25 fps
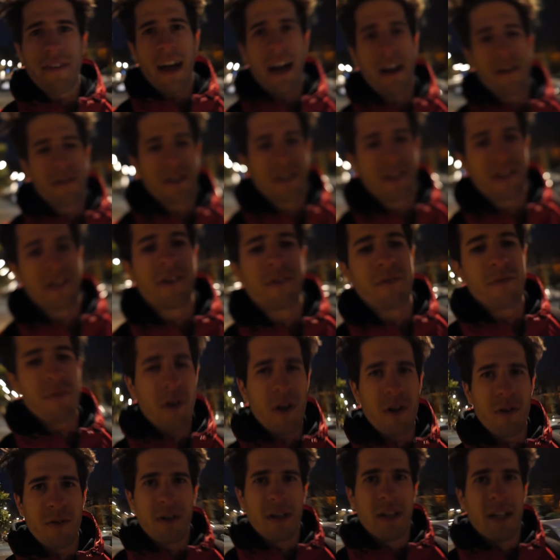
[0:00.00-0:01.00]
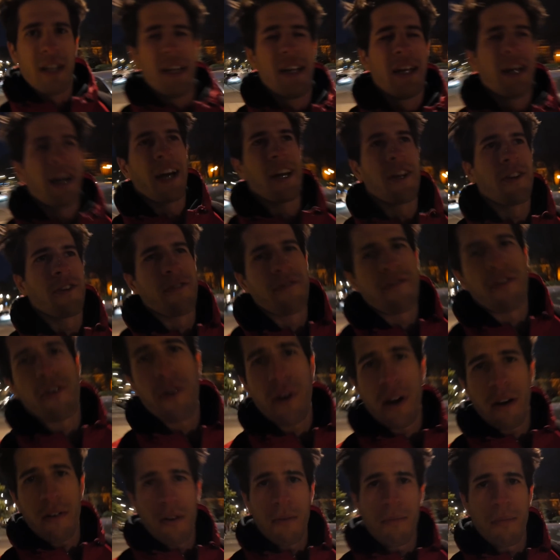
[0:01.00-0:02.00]
hours in a row. I do
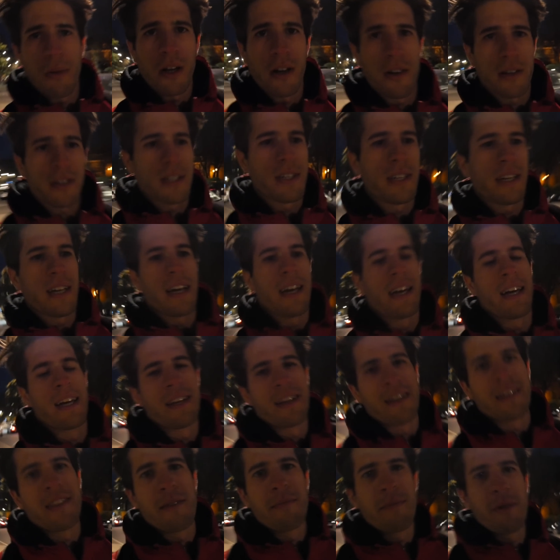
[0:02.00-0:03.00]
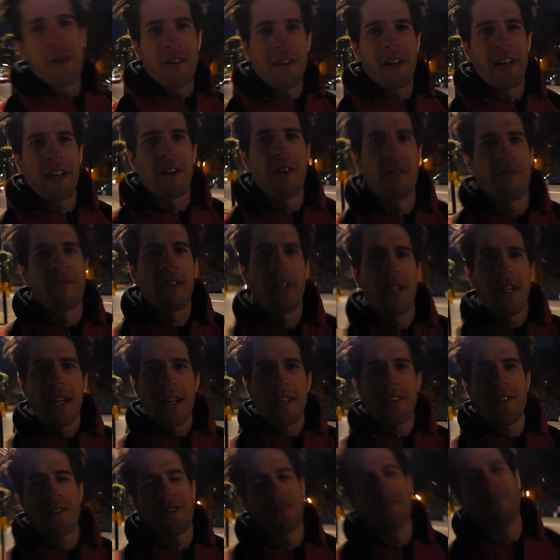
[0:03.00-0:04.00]
four hour blocks and in the middle I go for
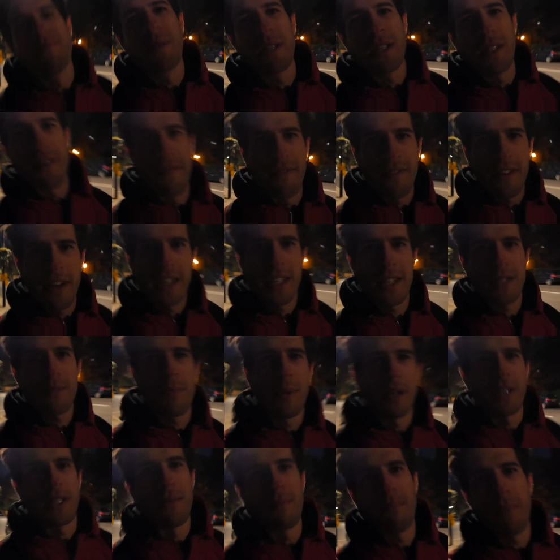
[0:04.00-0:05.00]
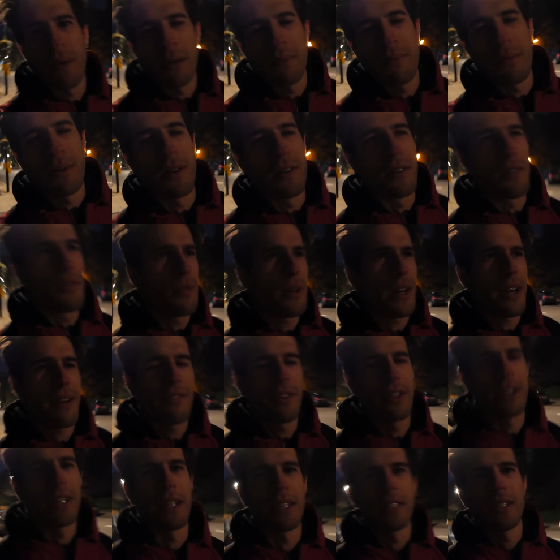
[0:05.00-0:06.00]
lunch or meet some friends, play some ping pong,
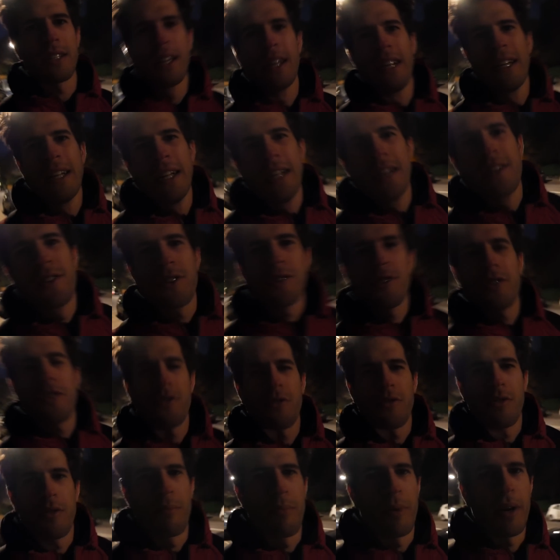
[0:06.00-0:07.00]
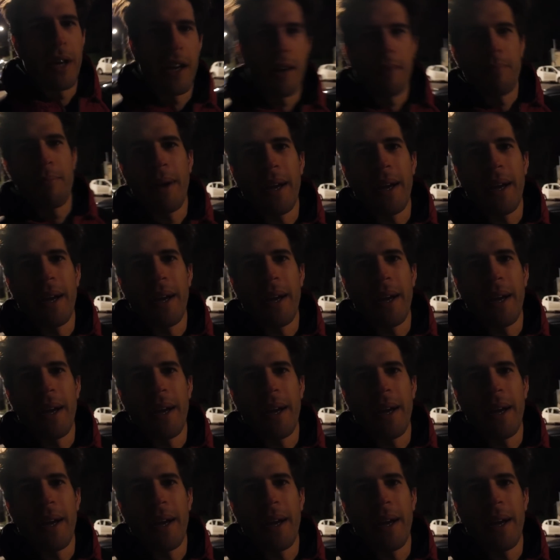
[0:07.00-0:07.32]
whatever it is, just to sort of break up